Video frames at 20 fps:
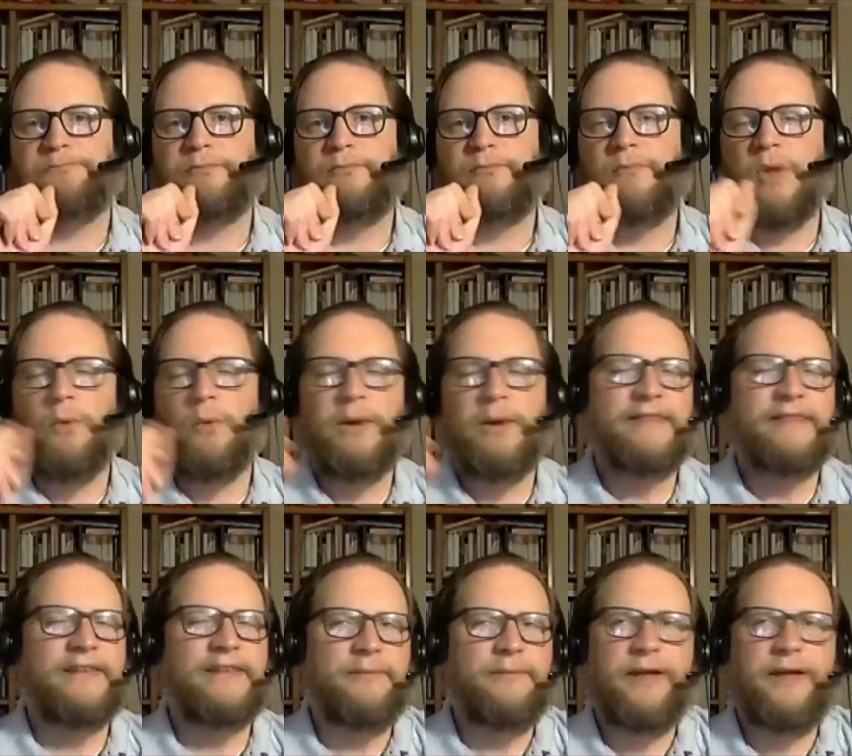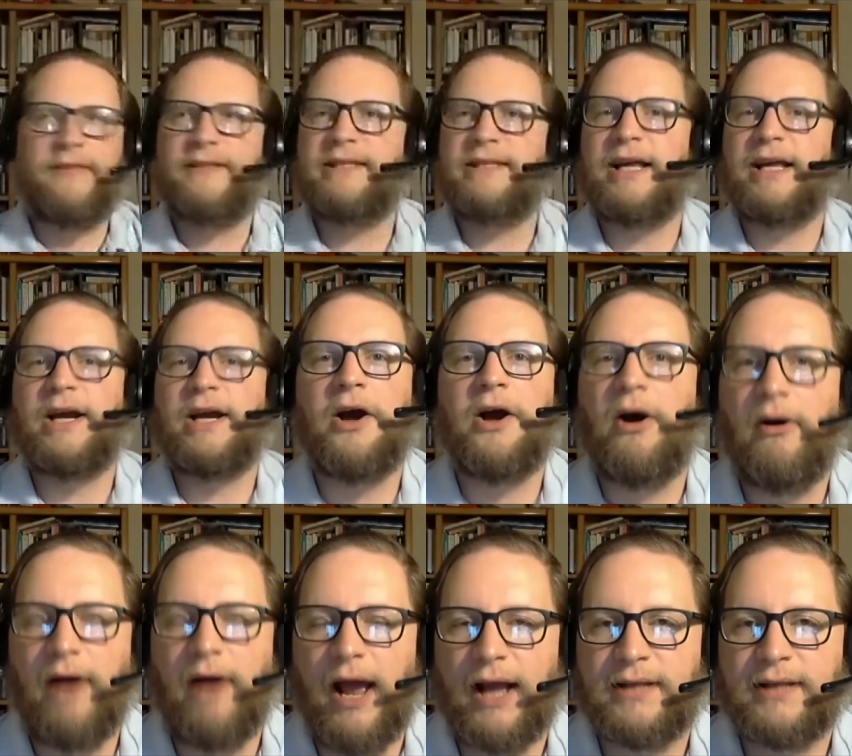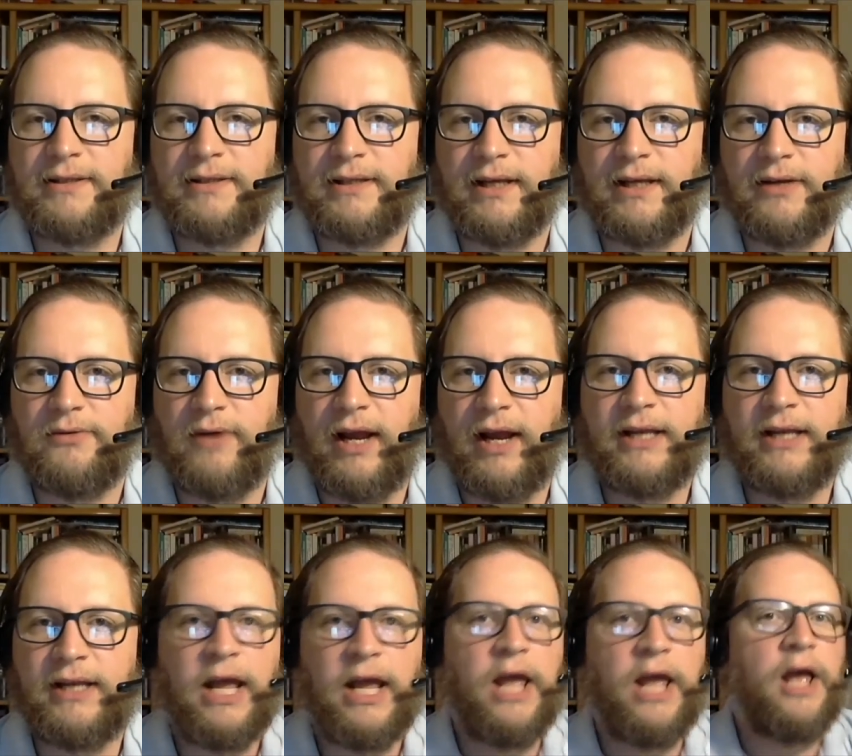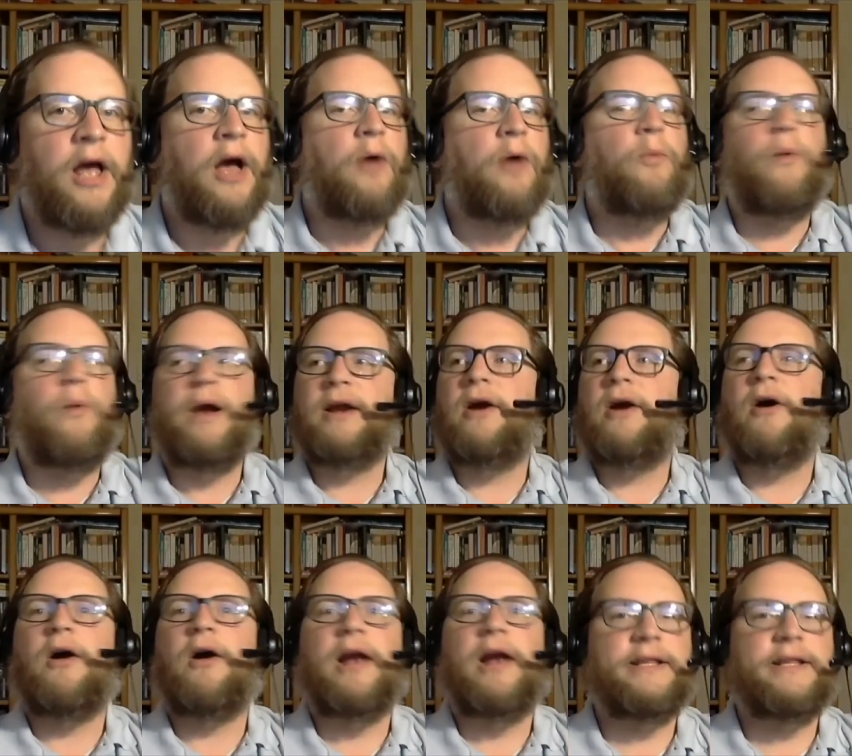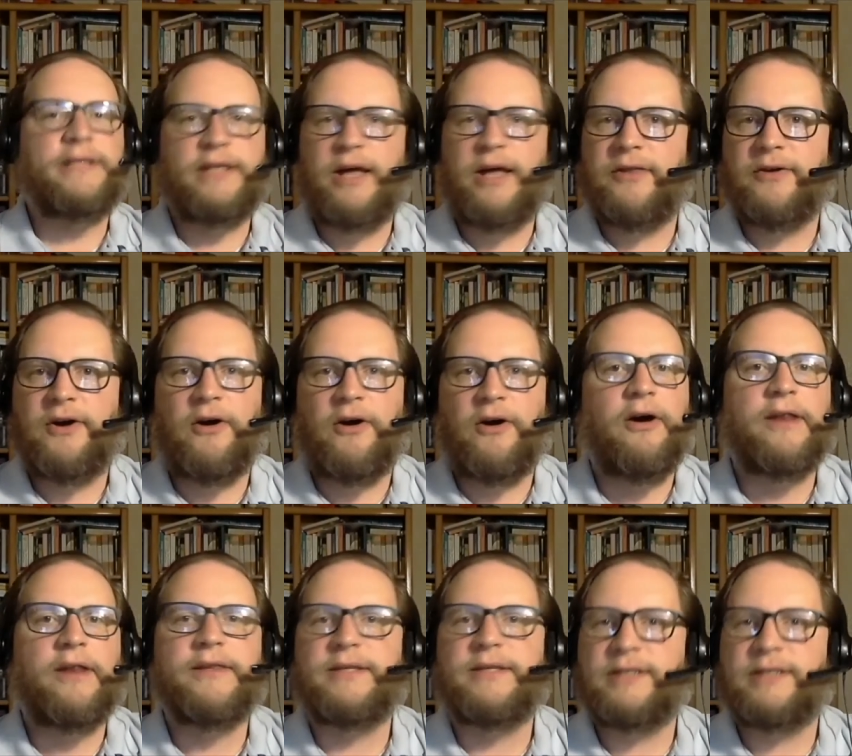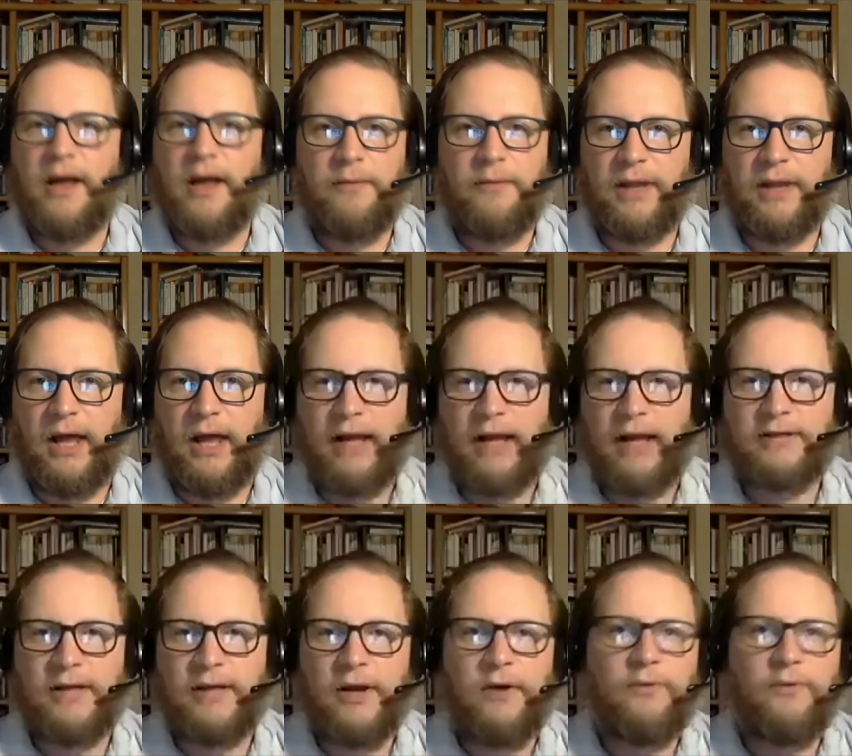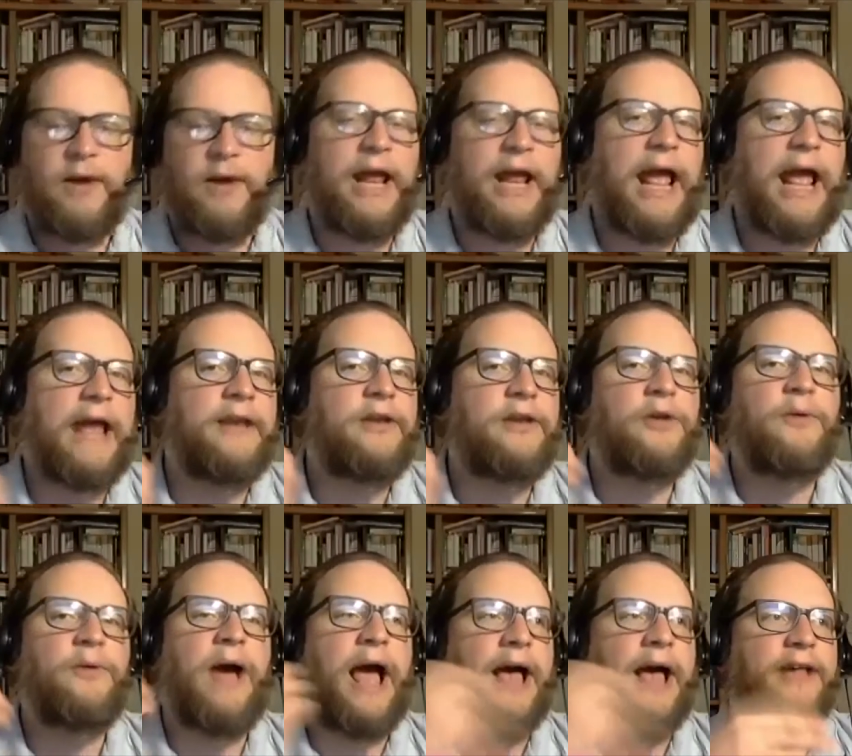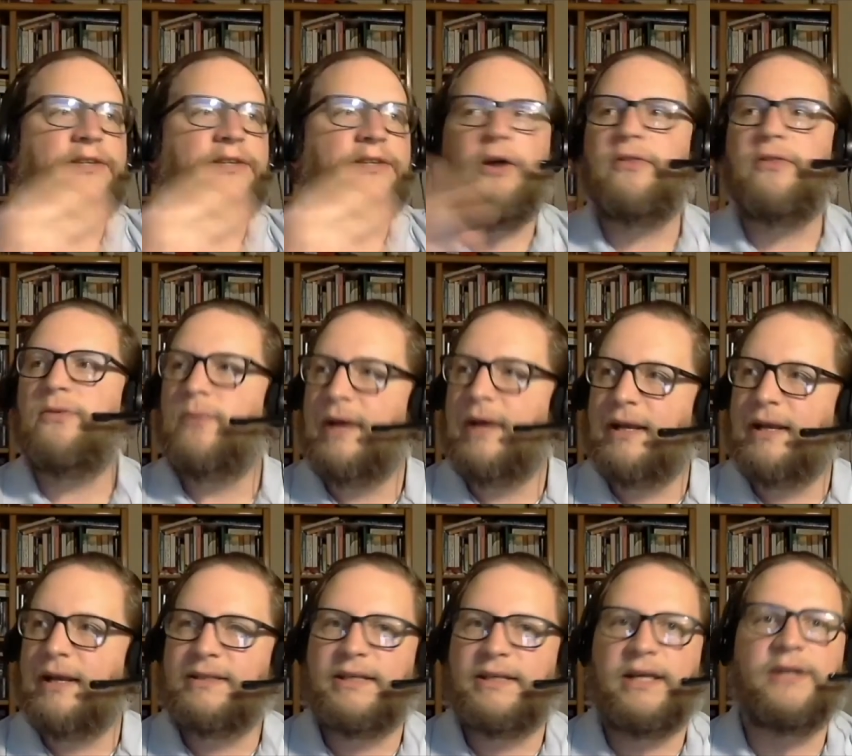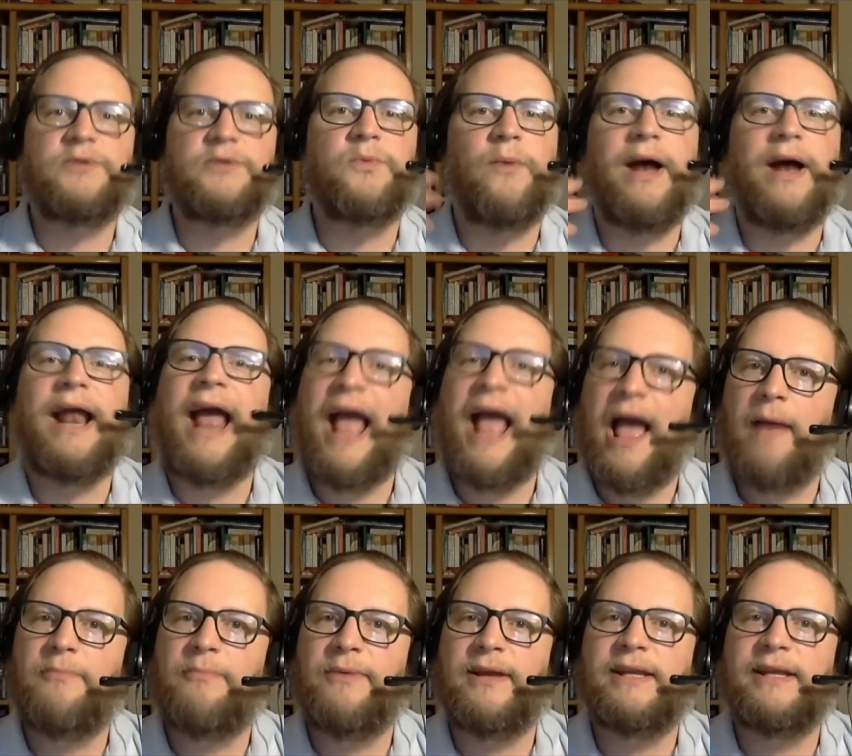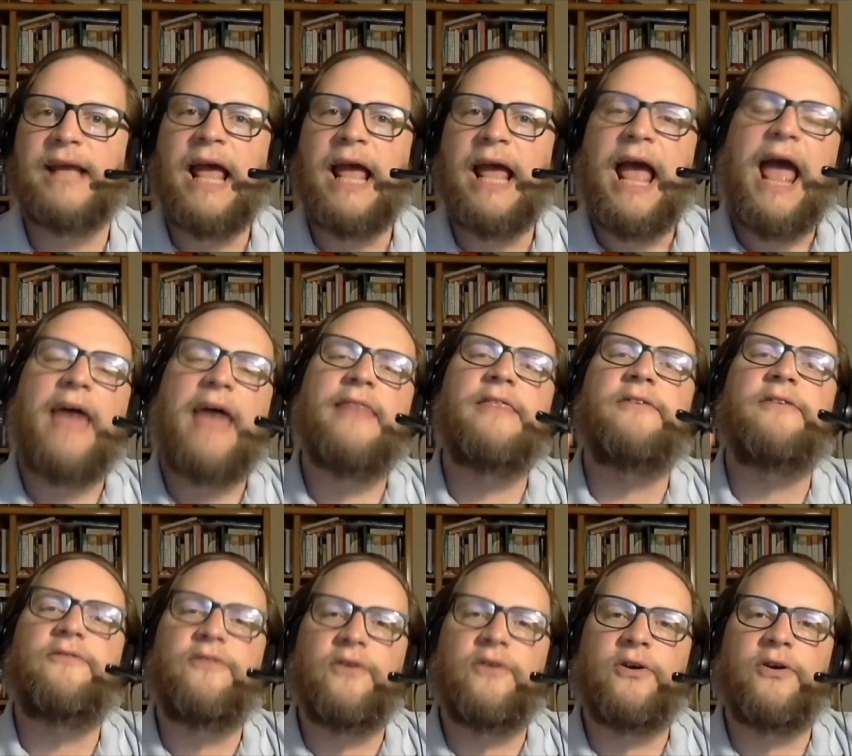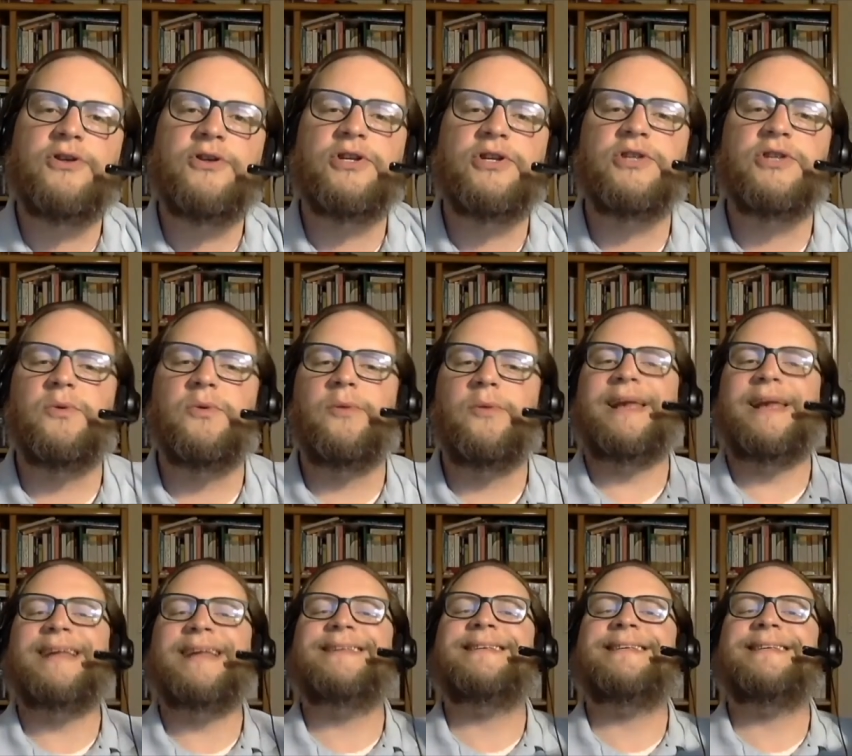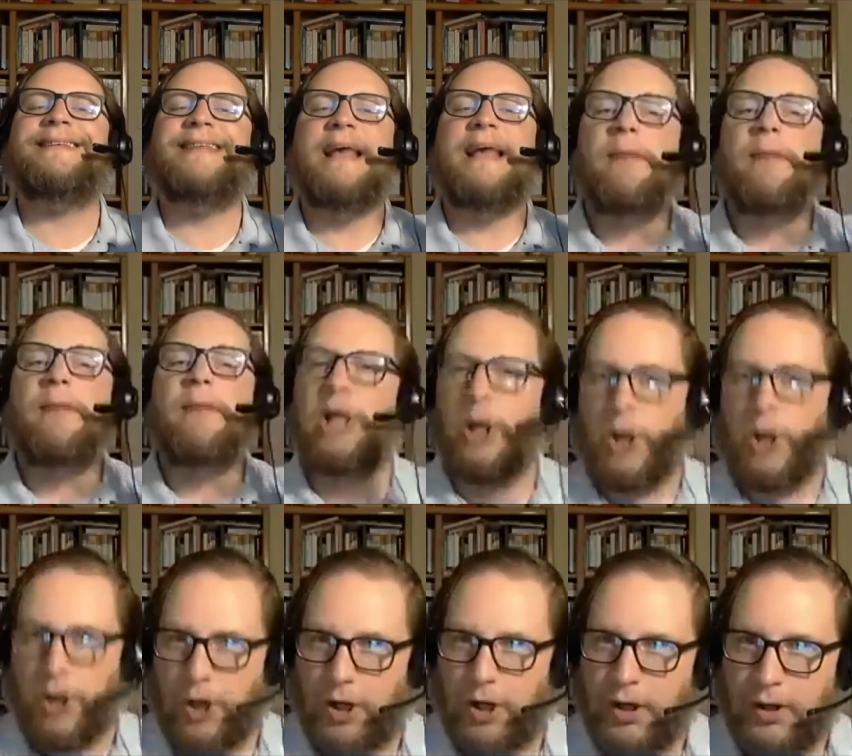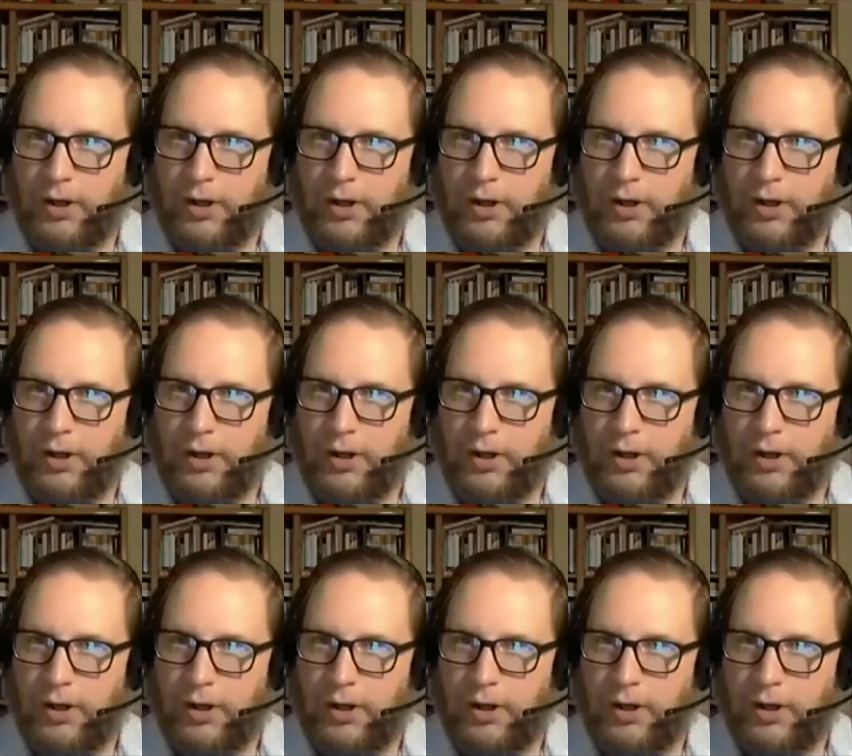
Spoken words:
We can think about this like a car accident, right? One car hits another car at the stoplight, right? And you ask all the witnesses what happened, and the versions will be similar,